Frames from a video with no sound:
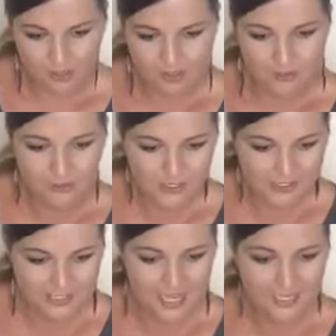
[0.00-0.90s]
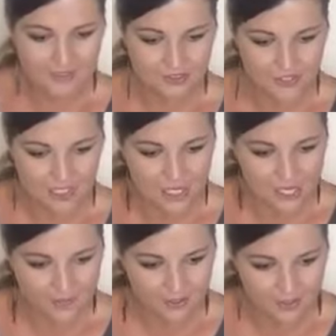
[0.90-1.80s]
Judith said she
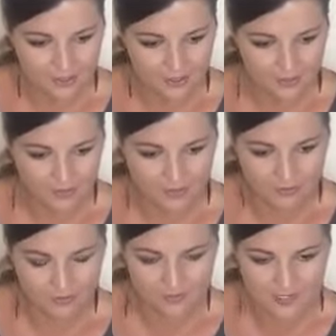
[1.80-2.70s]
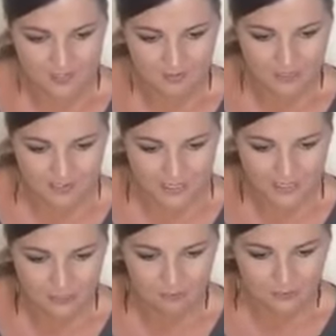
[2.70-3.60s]
liked the 6-Minute
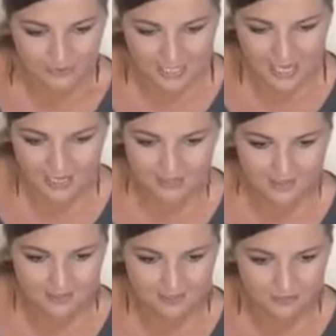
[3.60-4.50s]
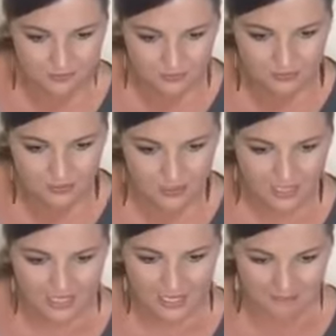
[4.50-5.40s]
English podcast too.
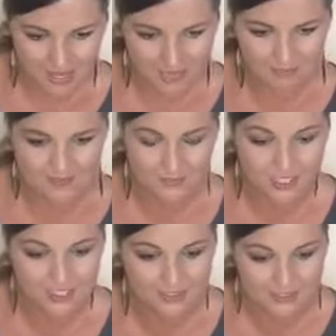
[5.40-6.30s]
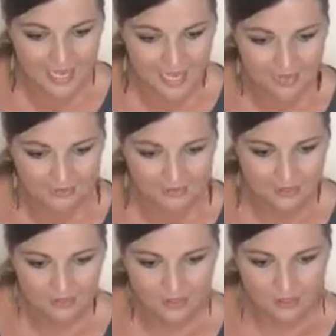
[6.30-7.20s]
I'm happy to hear that.
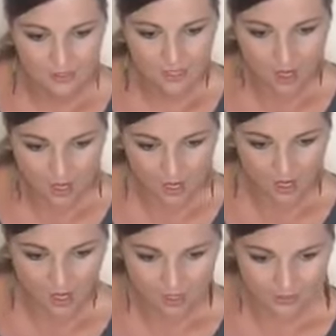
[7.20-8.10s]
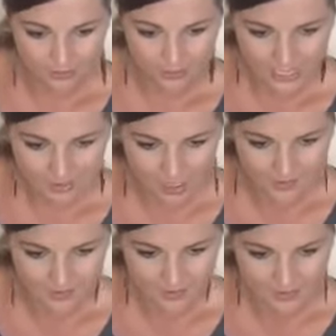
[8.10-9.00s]
Oh, I
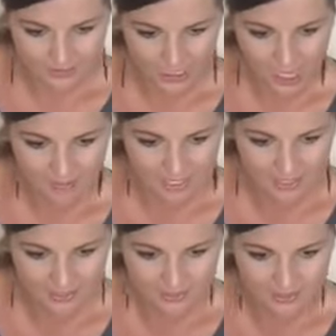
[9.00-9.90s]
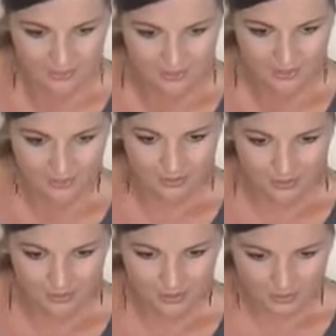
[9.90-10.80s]
lost all the comments.
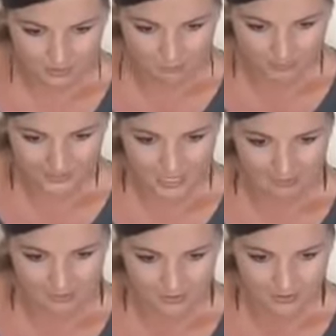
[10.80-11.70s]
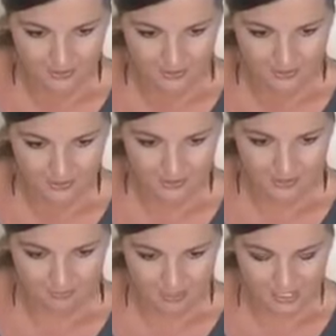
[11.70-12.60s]
What happened?
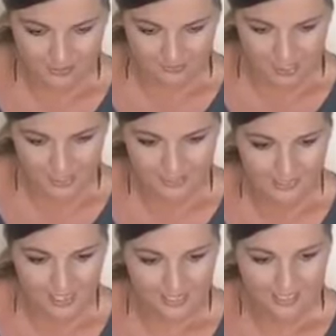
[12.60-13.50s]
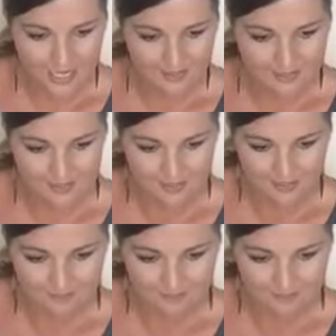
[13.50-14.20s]
Right. Yes.